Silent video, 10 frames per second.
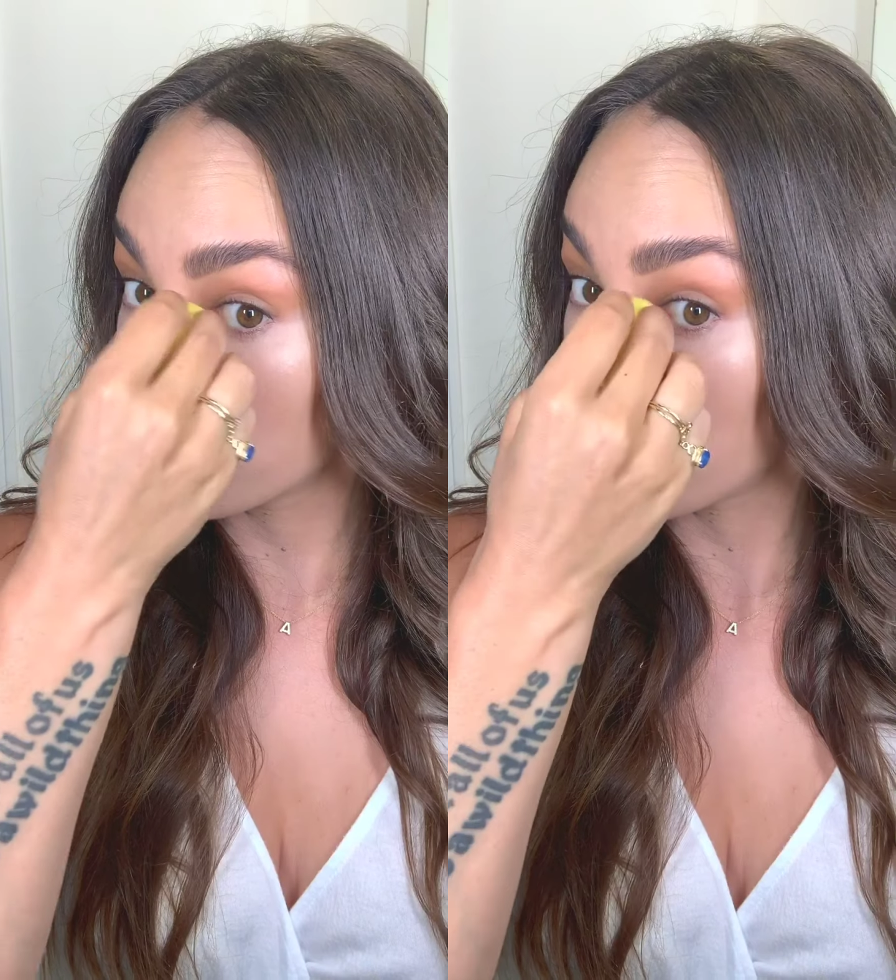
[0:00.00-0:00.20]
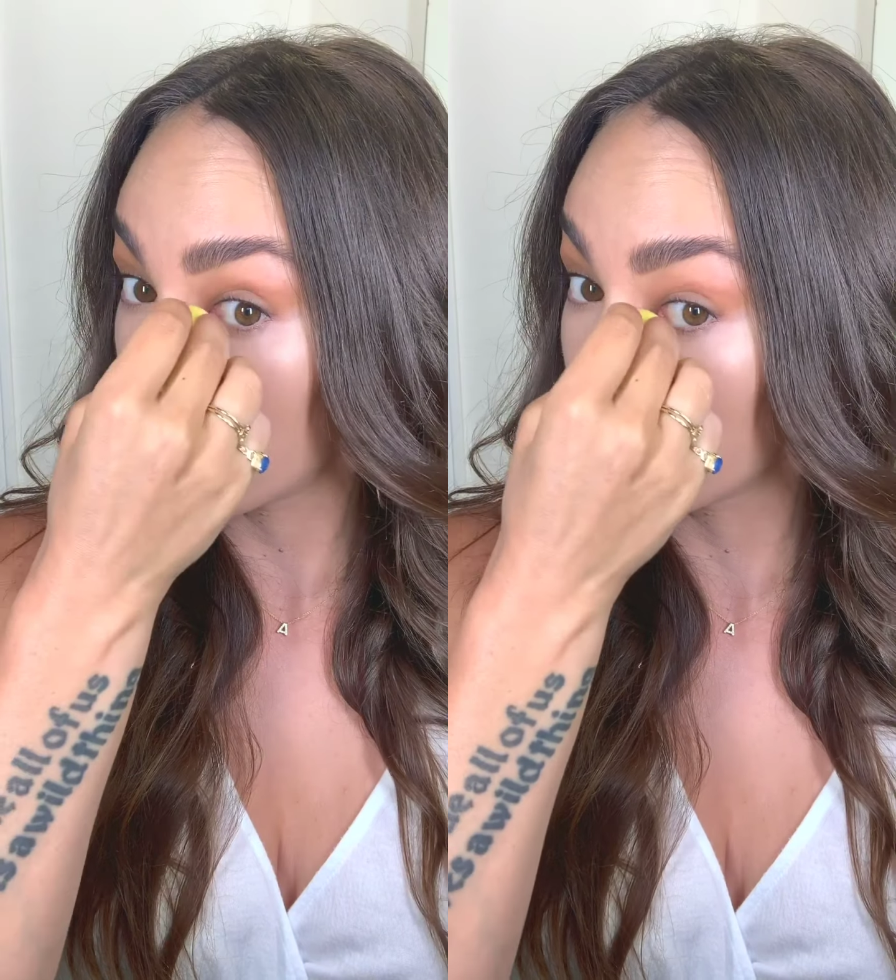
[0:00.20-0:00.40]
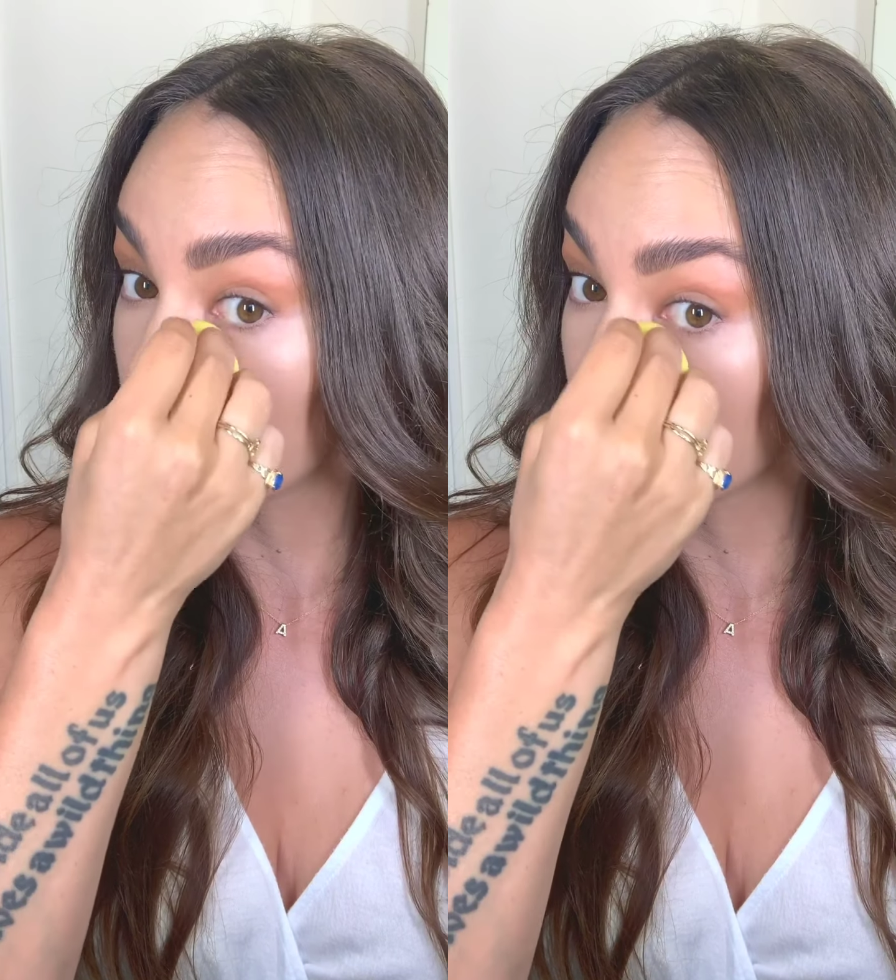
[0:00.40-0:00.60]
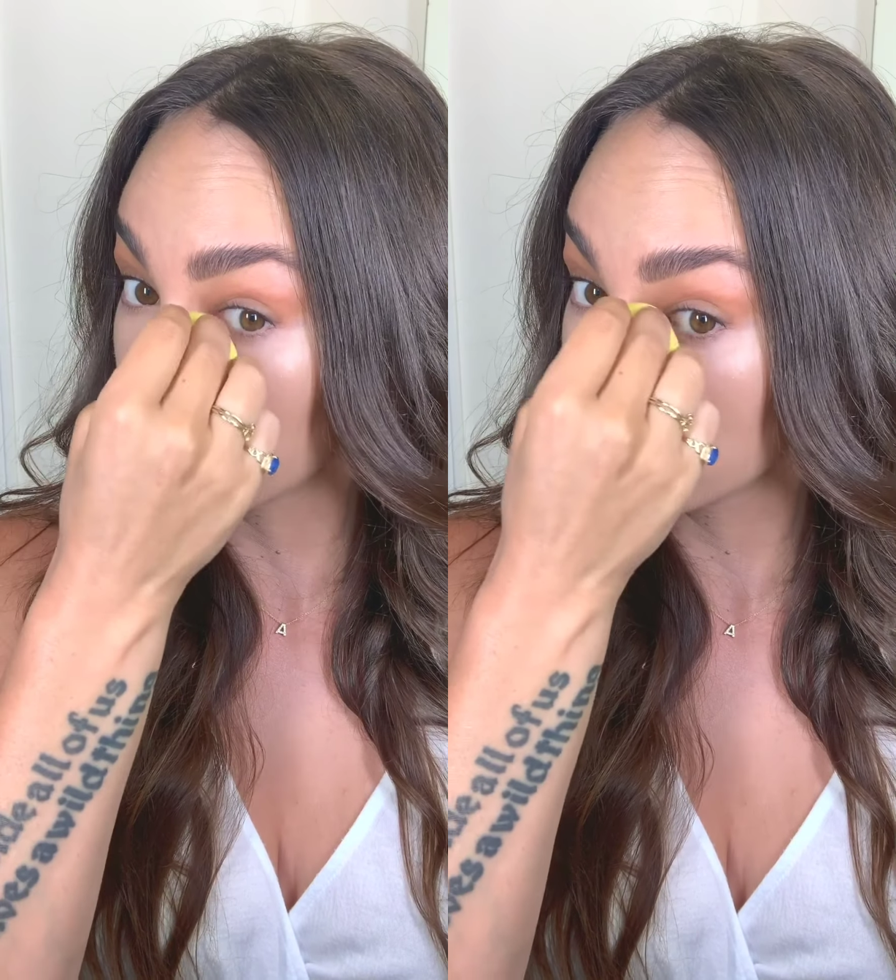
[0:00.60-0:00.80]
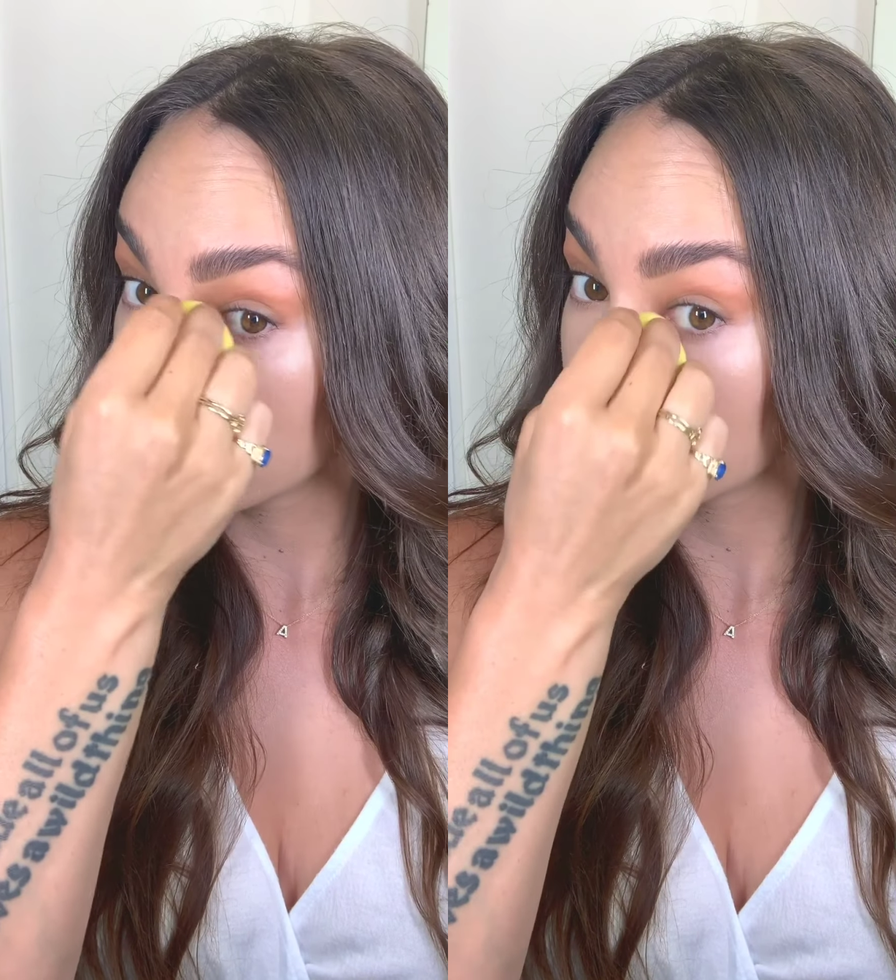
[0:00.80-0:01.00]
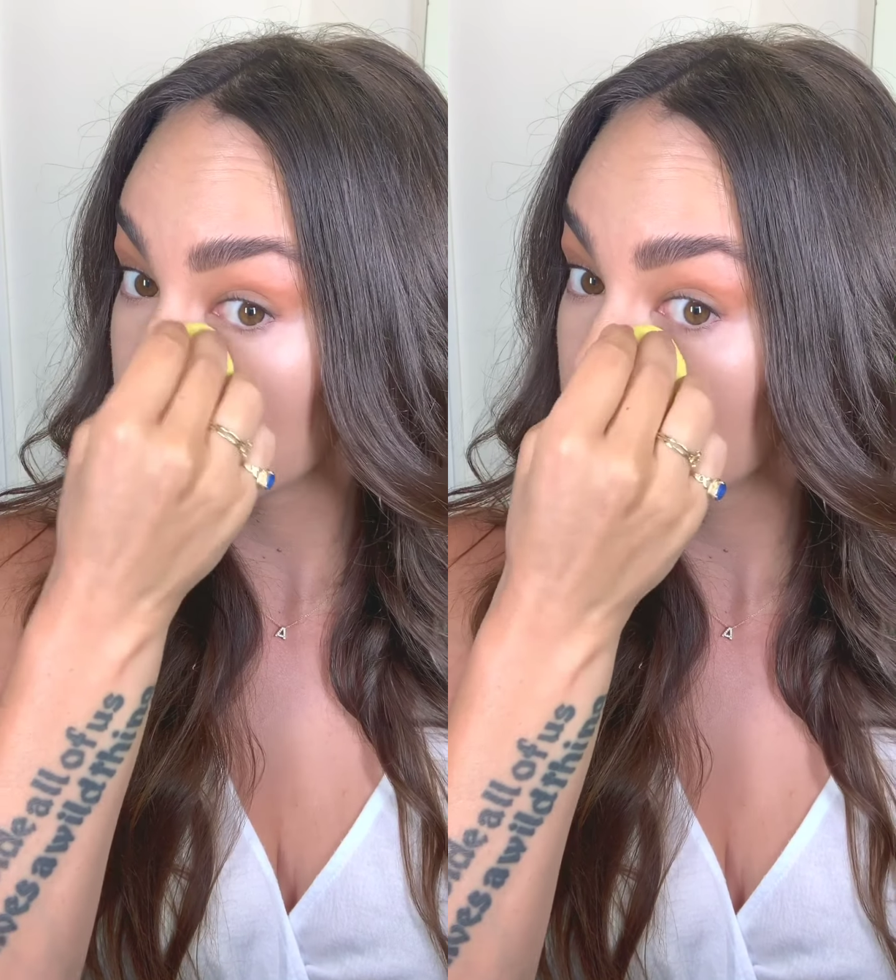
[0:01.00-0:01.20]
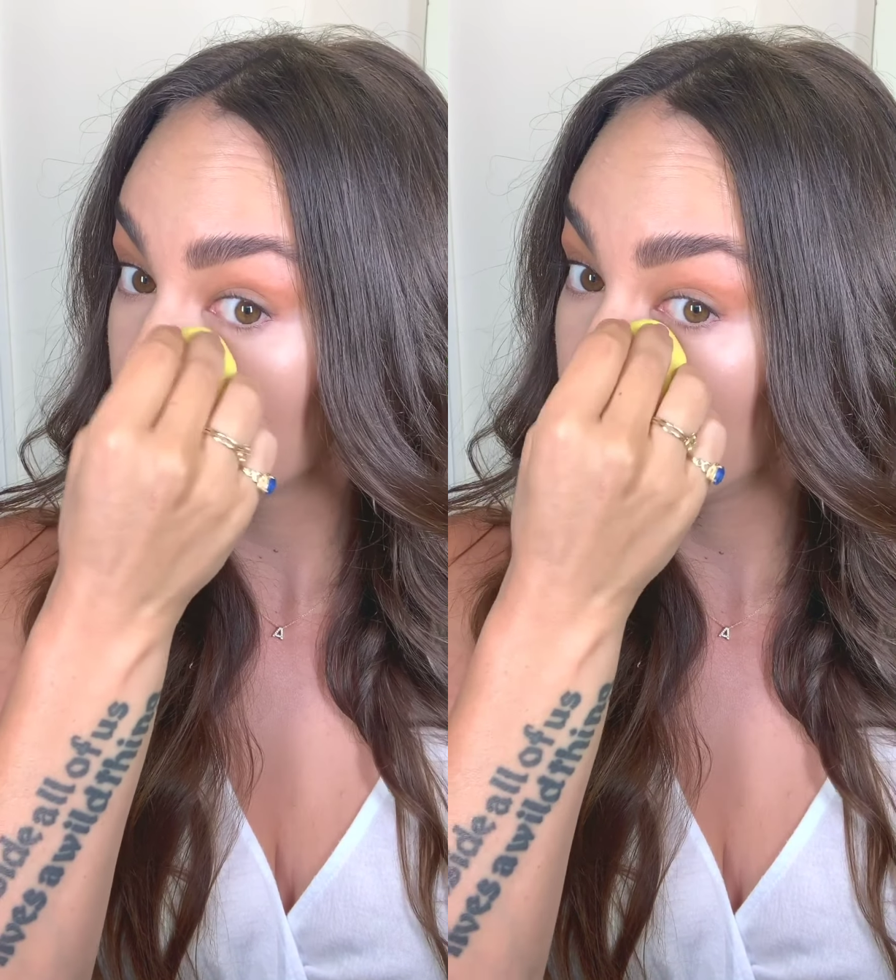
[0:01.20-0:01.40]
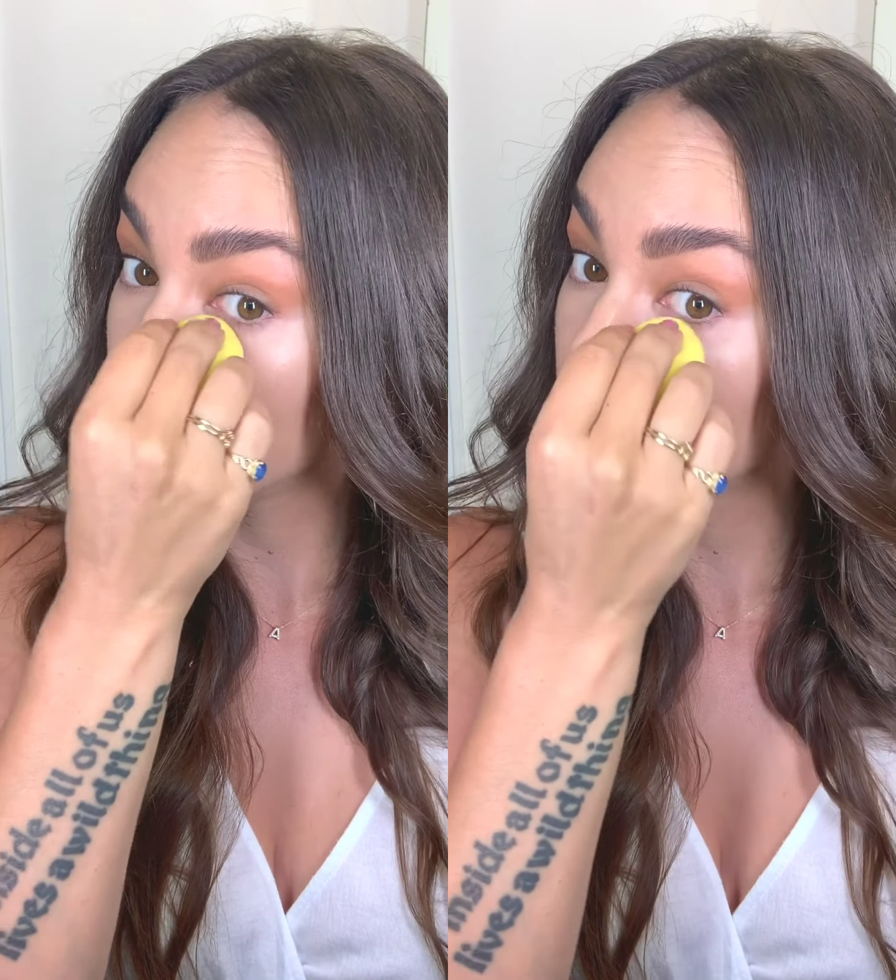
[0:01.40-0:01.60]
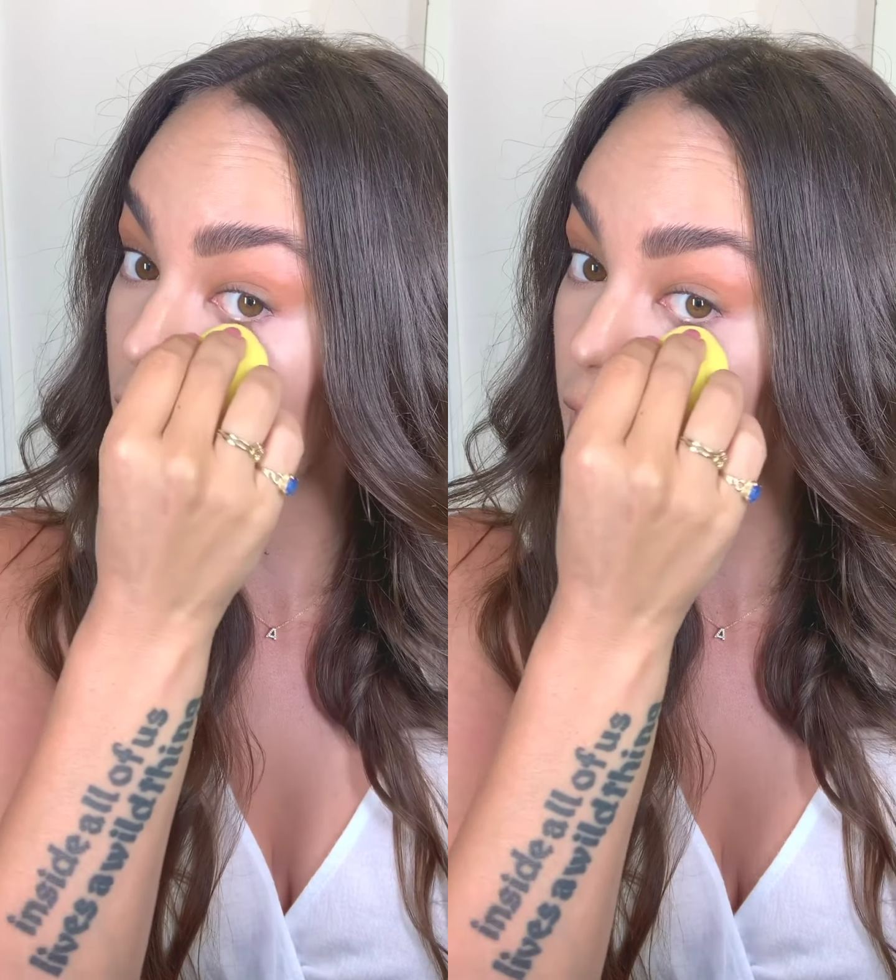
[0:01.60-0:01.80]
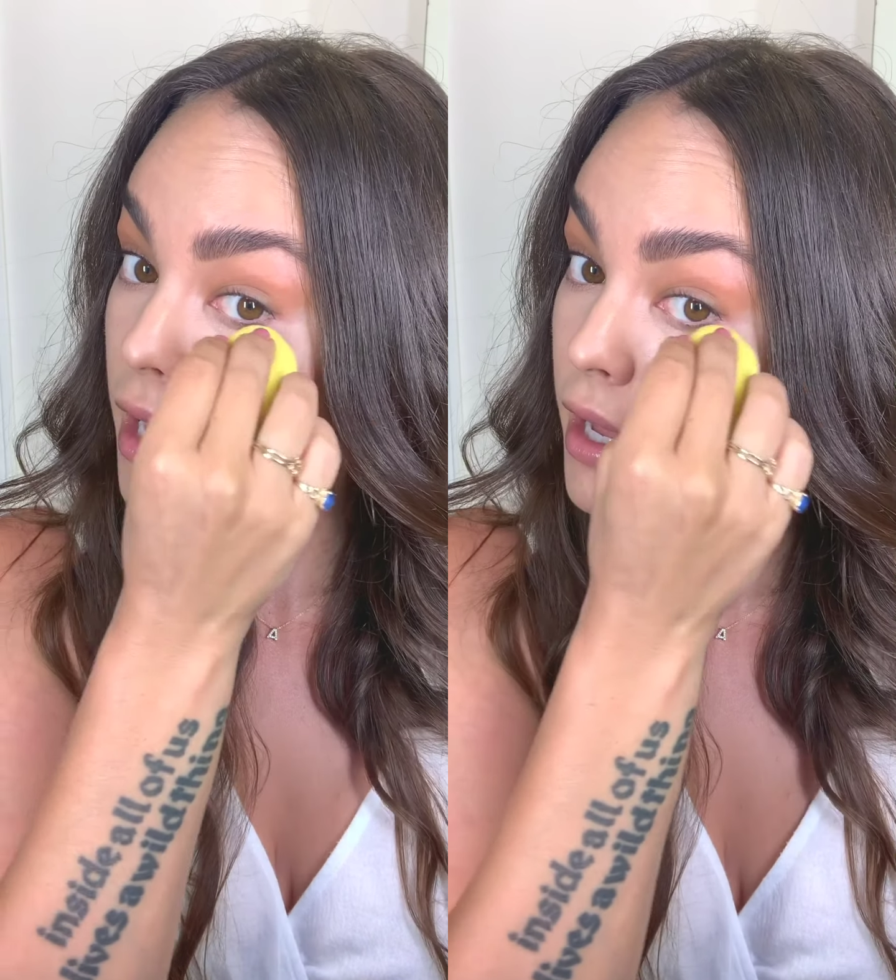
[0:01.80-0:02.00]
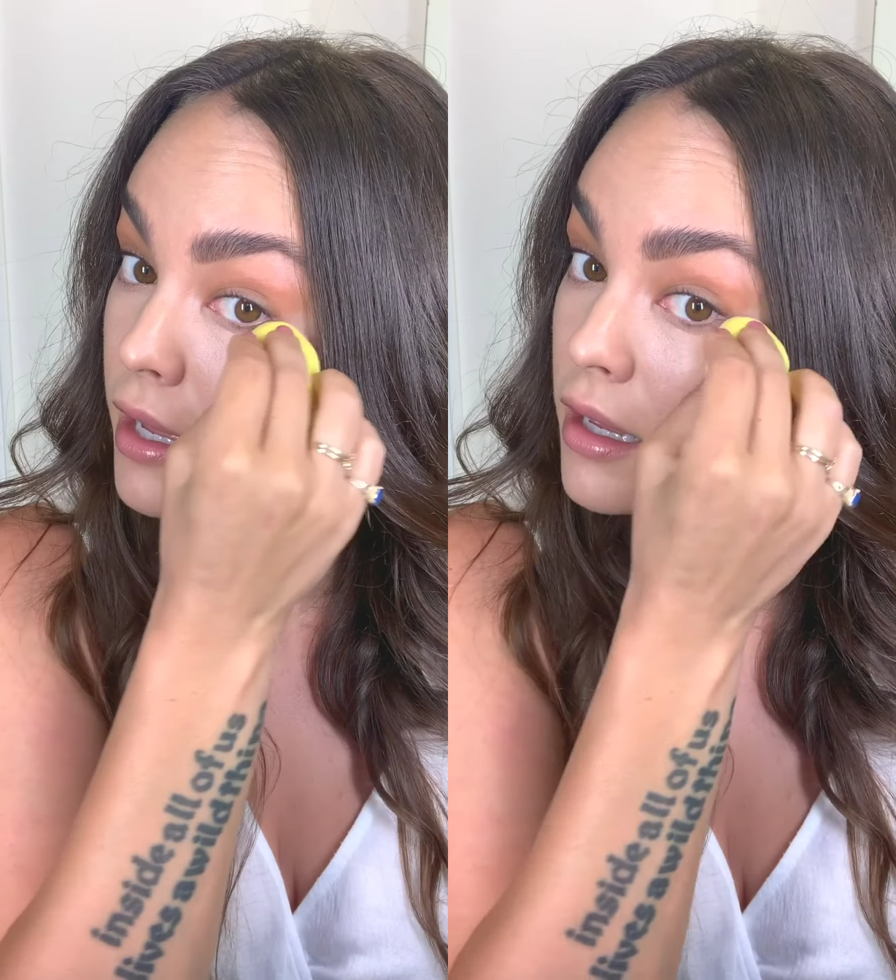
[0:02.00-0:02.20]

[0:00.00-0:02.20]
corners of your eye.